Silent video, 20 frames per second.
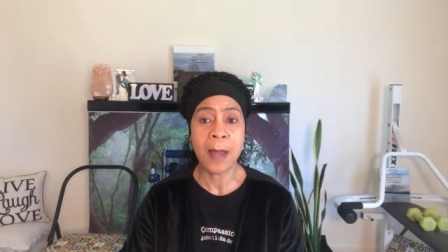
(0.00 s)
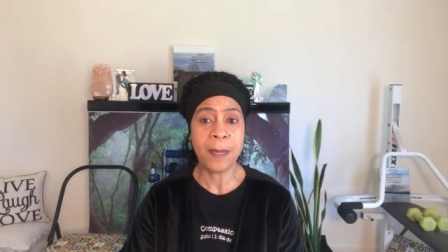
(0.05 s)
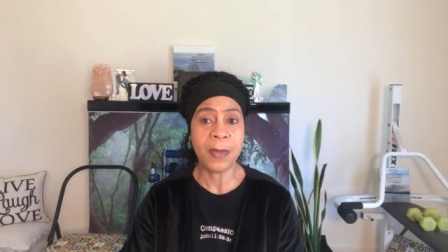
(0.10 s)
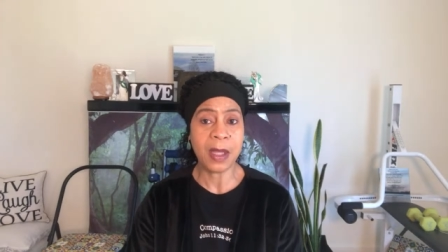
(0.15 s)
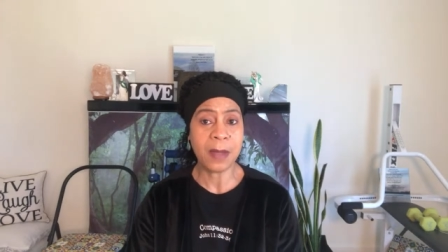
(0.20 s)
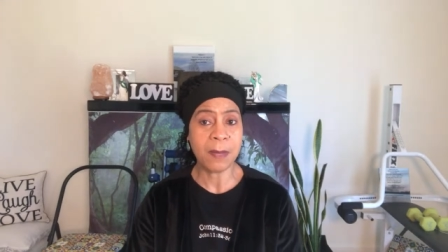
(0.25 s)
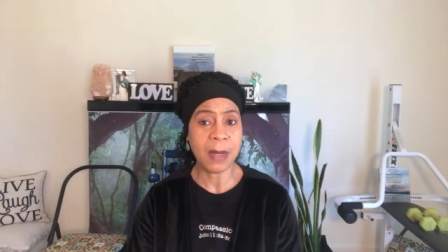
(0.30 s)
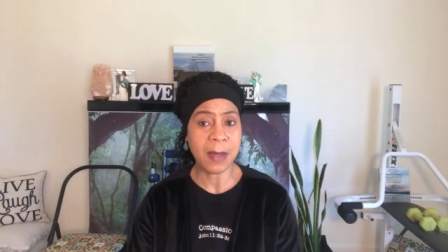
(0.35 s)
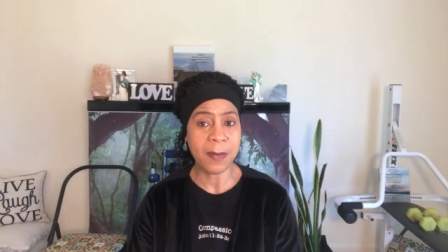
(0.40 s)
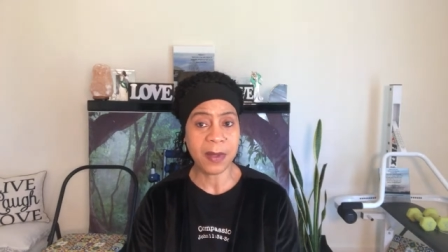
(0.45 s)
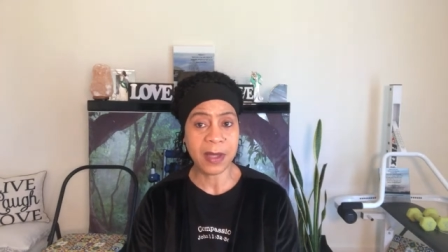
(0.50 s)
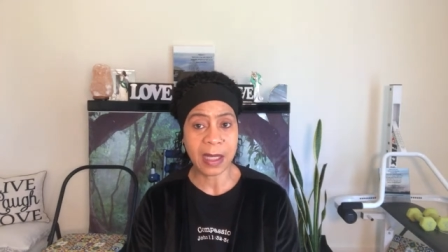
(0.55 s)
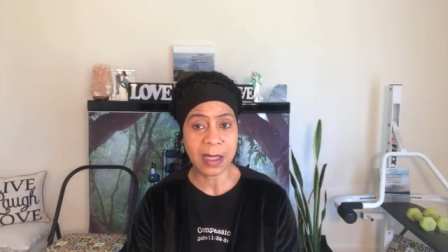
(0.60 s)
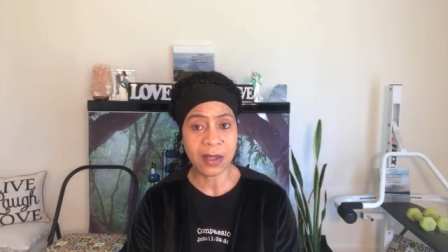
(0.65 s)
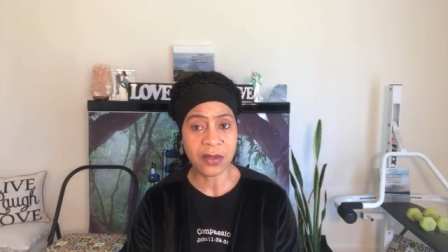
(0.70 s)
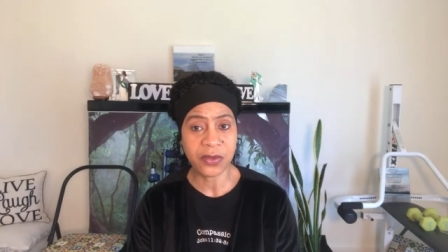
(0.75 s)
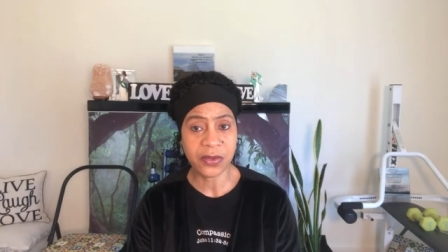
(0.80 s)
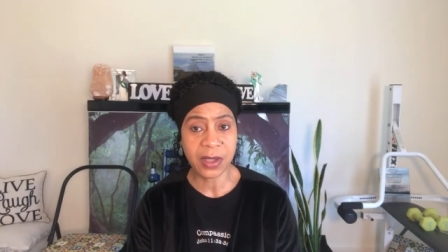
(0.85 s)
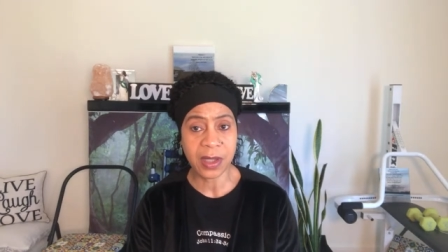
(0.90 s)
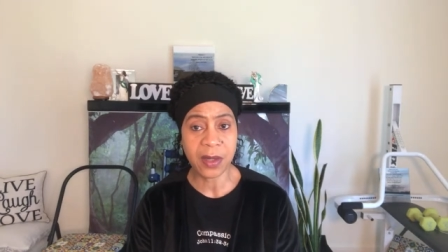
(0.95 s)
Then maybe they
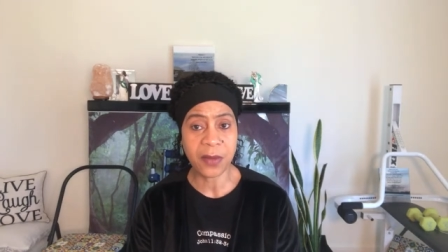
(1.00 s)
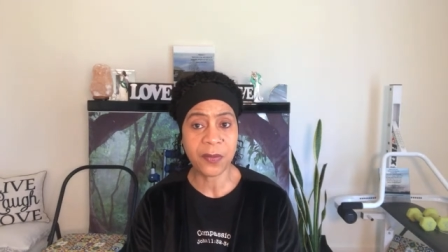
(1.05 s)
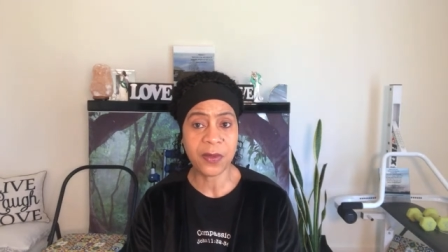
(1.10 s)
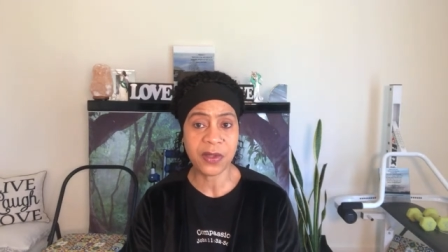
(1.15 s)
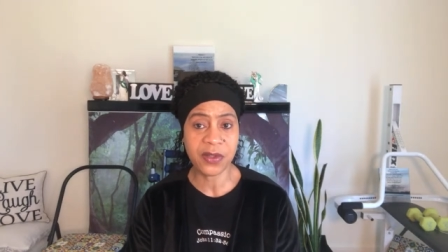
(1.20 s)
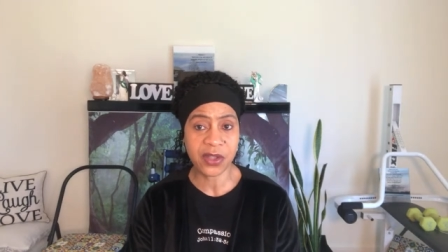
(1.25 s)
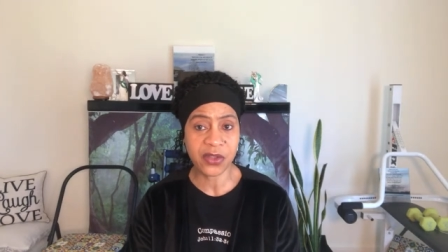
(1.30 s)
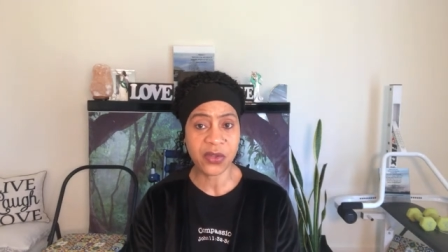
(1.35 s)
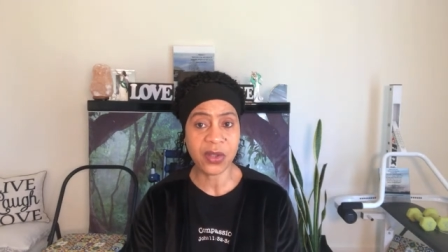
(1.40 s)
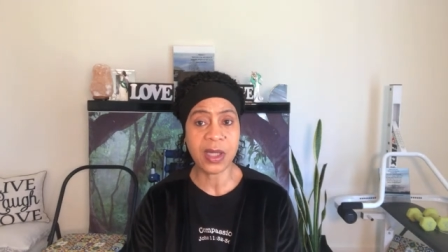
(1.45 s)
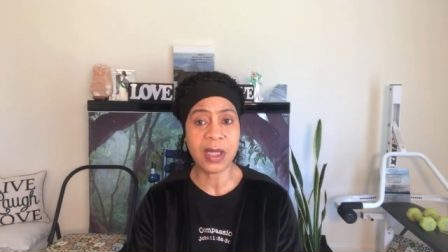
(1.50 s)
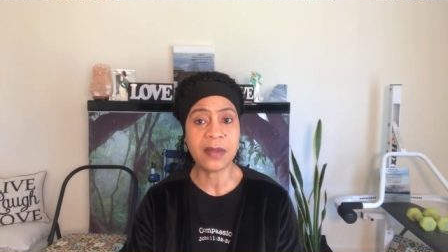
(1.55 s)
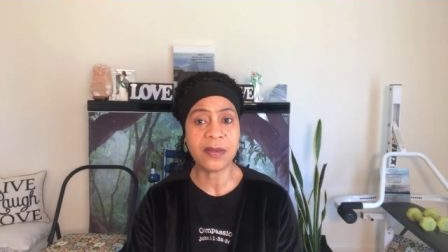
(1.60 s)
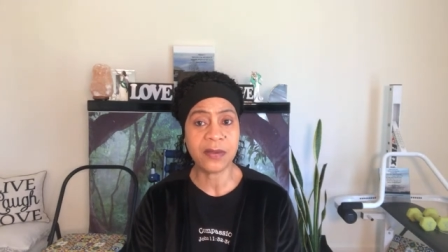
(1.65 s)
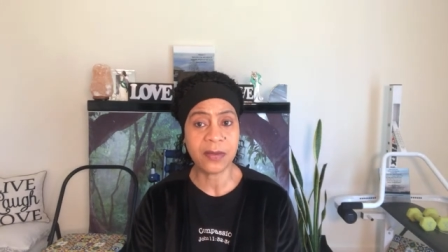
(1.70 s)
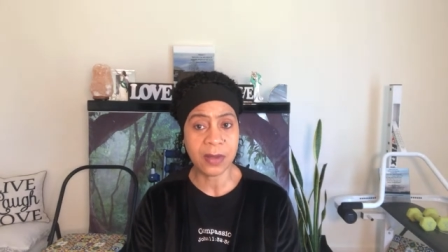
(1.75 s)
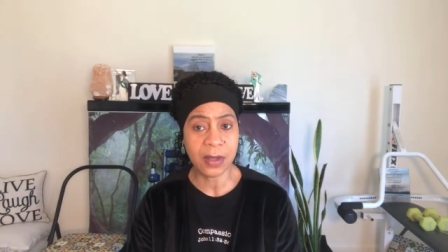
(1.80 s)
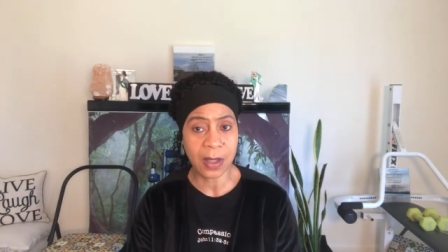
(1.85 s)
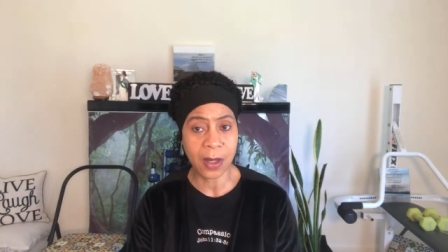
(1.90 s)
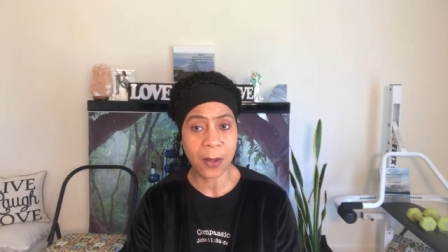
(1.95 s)
can see their physician and,
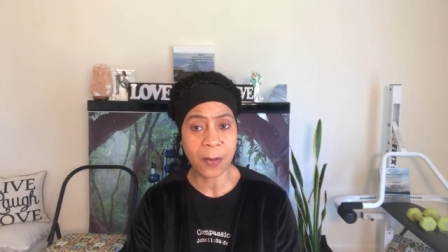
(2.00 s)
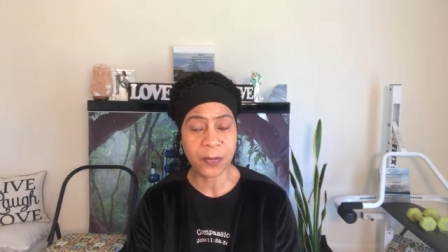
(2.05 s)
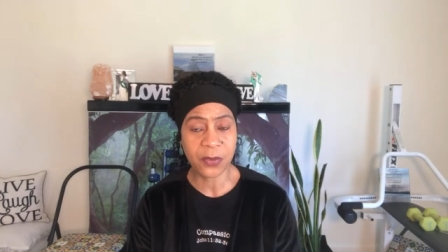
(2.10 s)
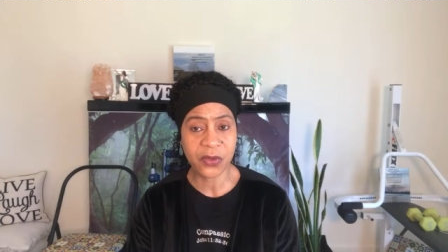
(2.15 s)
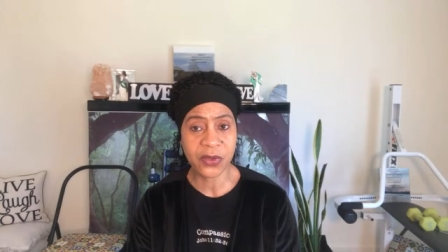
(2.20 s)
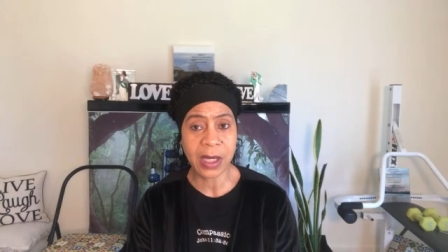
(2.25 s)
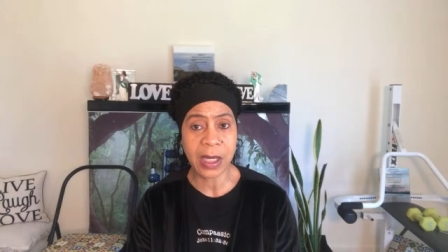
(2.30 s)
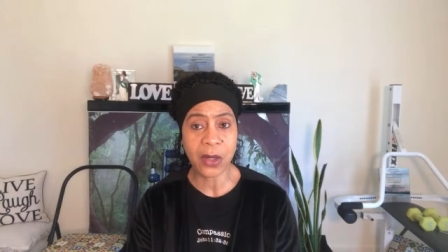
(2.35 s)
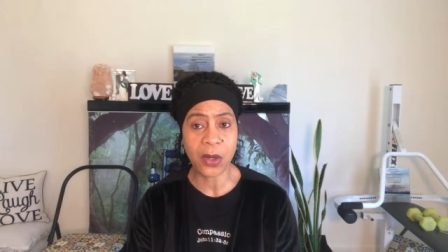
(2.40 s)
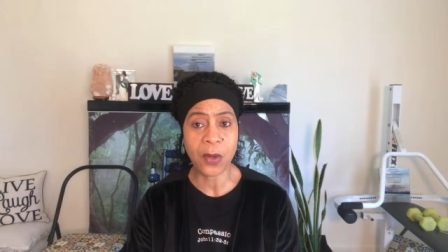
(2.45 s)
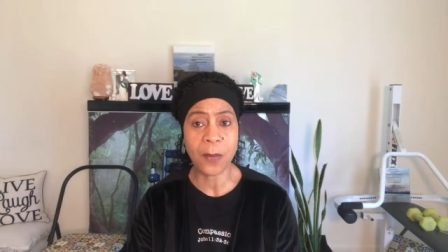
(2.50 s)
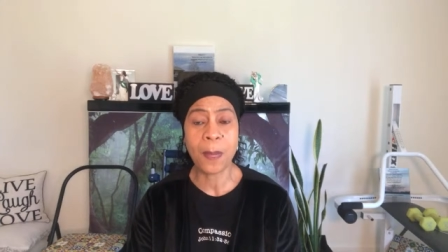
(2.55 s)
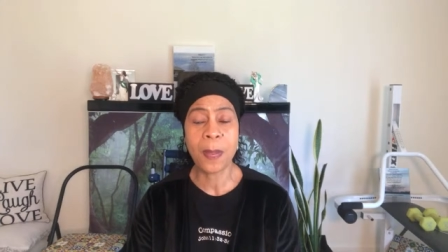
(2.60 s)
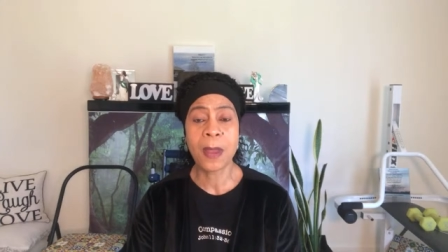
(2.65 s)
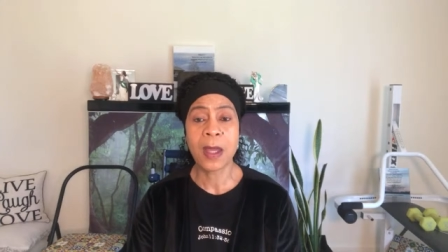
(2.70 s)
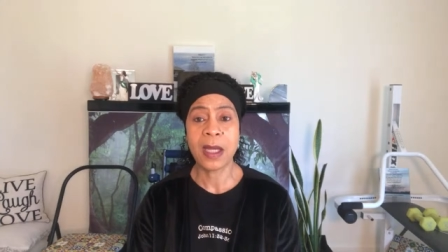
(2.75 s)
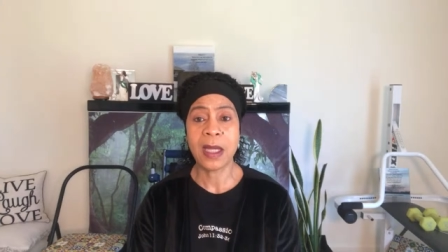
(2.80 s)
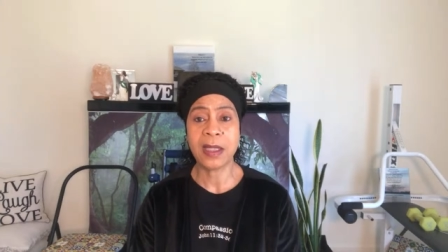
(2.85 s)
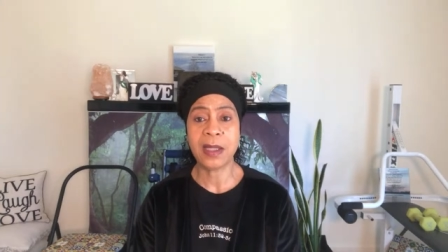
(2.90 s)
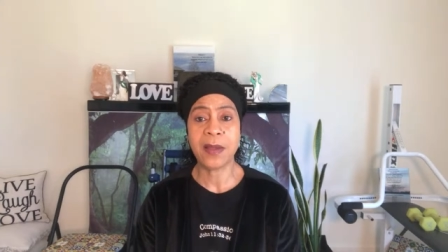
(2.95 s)
you know, share
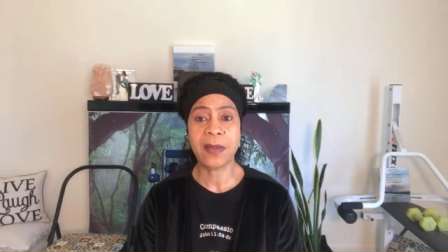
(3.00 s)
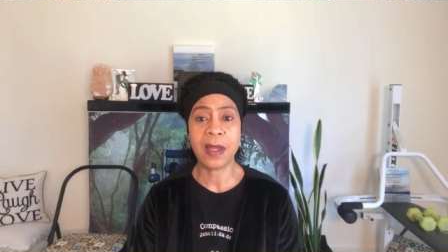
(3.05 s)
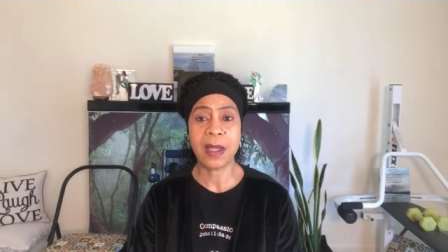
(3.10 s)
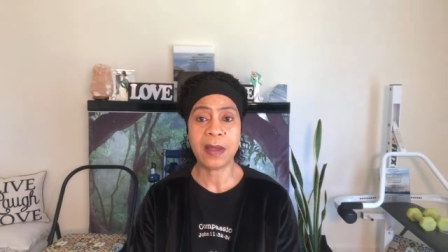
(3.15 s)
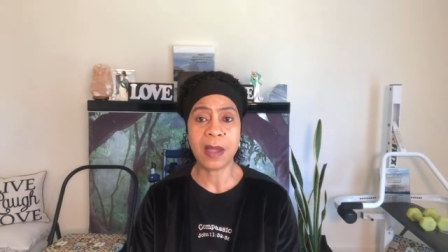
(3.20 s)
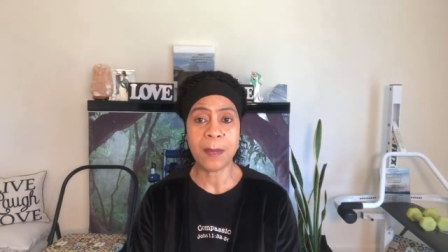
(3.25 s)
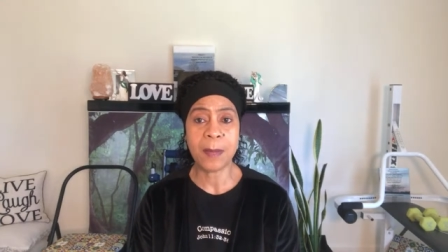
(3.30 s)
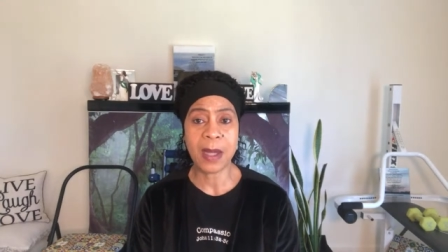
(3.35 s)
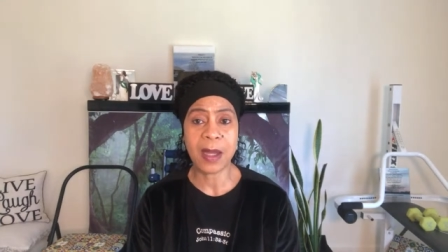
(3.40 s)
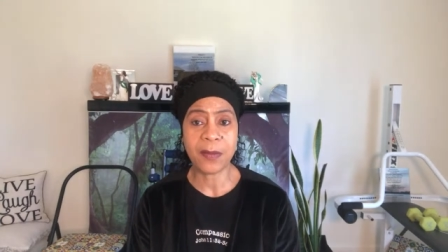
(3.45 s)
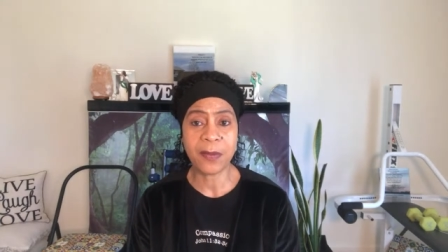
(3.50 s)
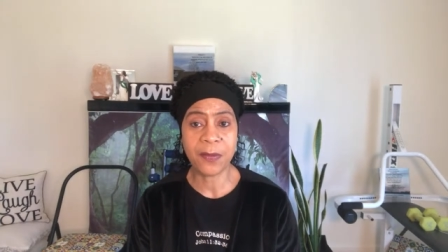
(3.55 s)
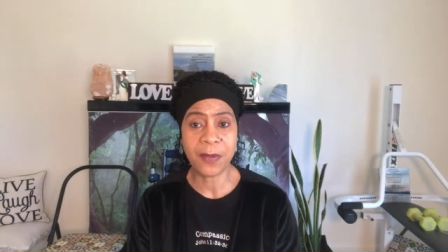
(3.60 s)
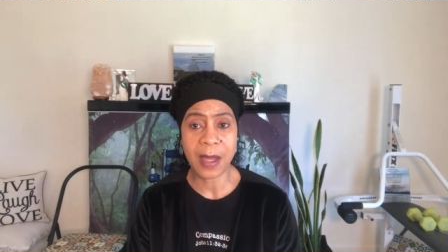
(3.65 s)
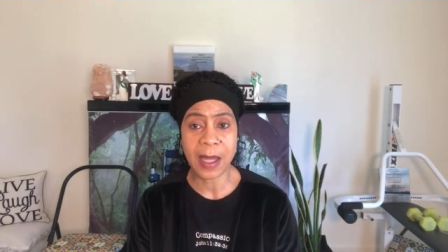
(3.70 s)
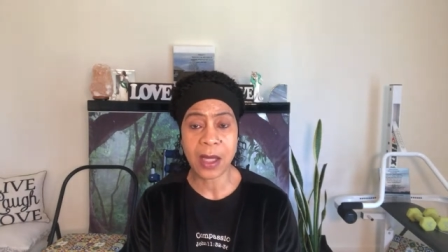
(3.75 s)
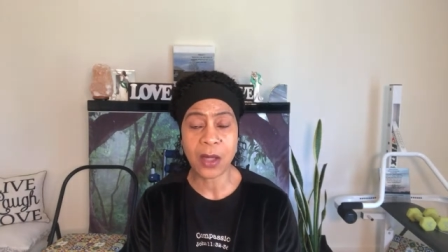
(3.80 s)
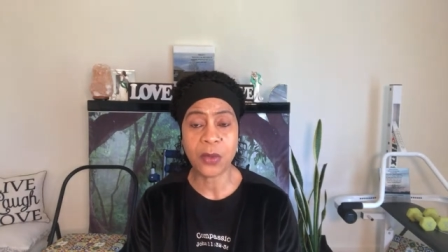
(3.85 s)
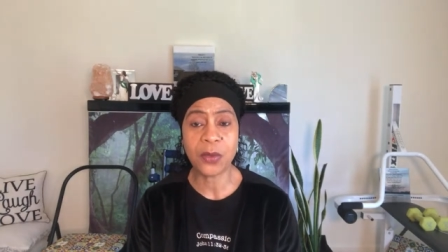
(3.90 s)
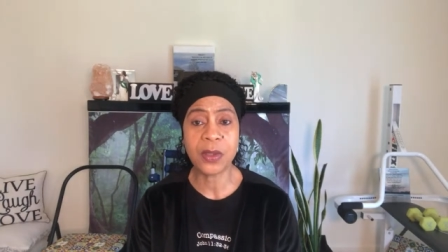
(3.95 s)
anything they may have
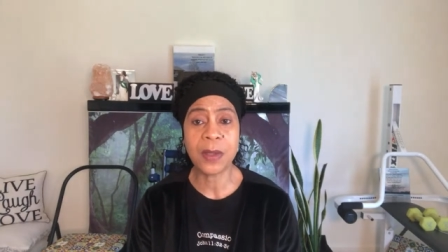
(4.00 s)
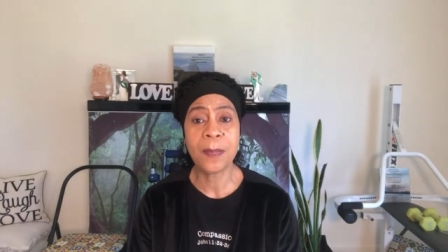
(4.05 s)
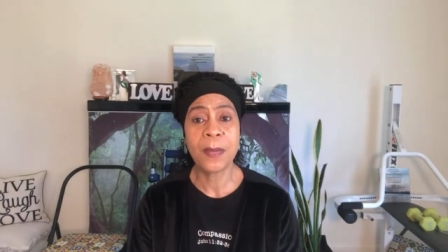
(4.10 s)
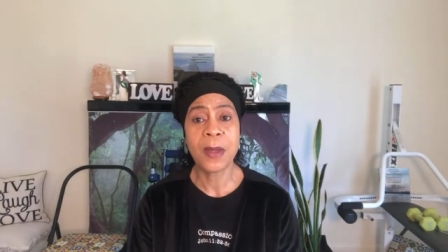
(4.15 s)
found.